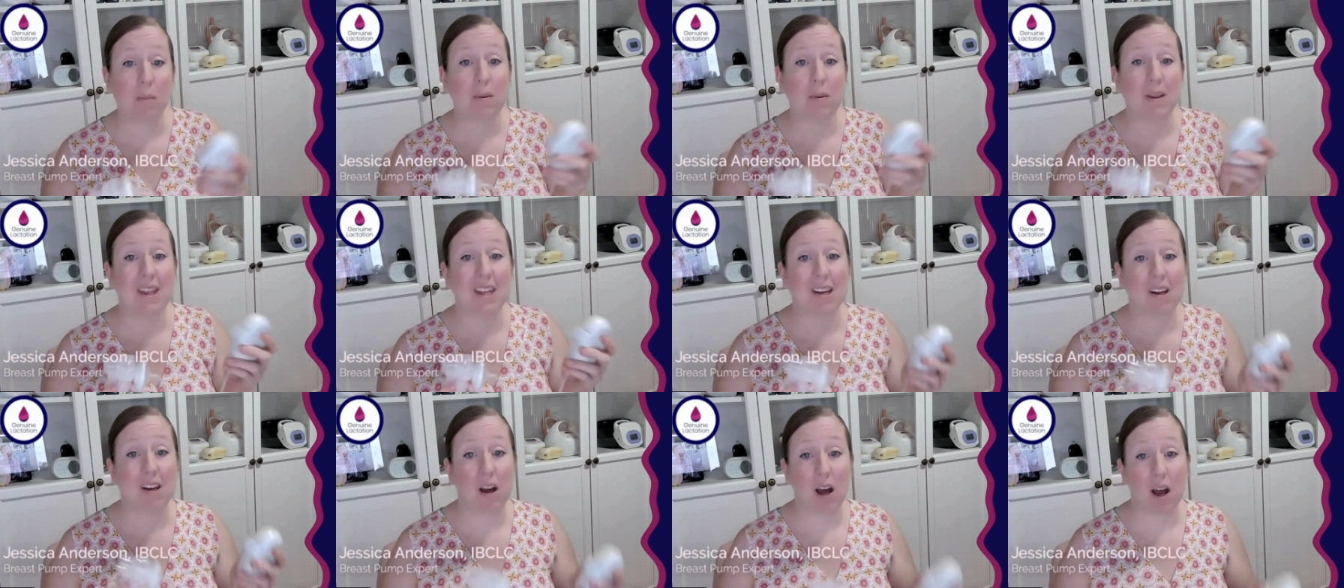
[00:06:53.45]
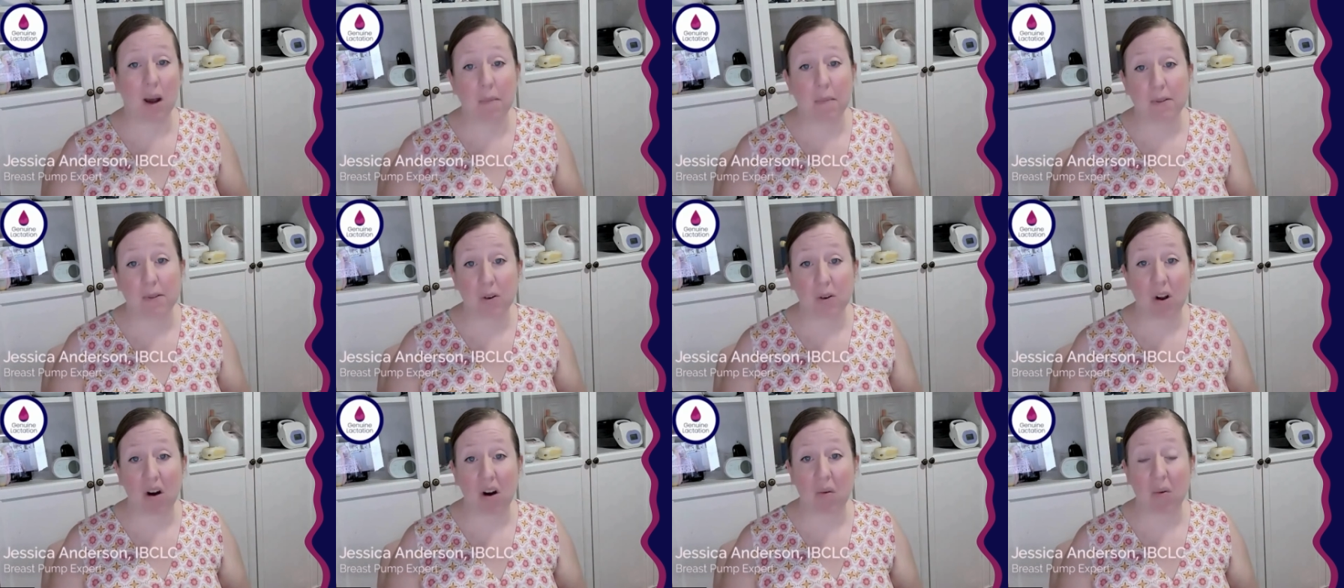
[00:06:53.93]
but the cups
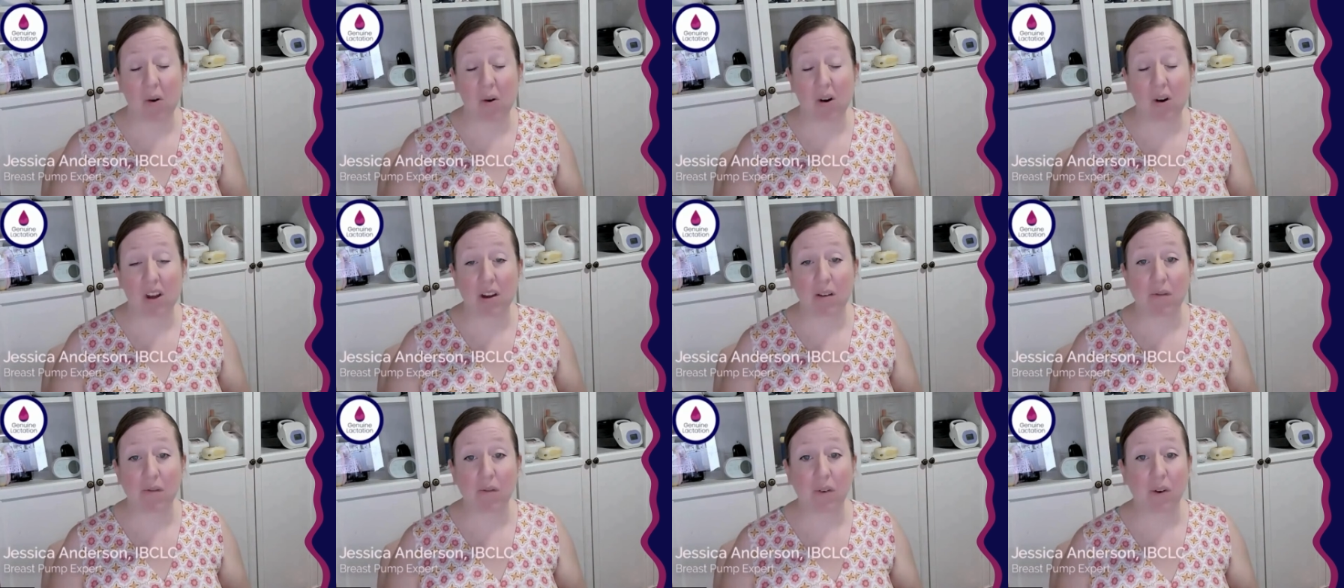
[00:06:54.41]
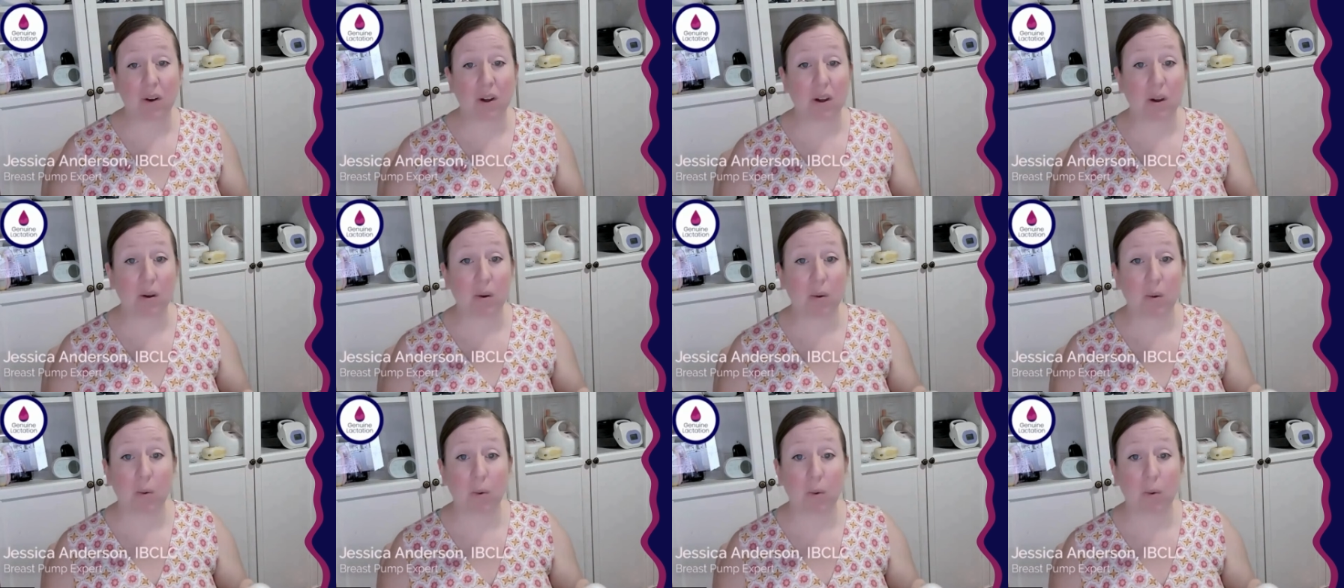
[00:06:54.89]
are not working for you,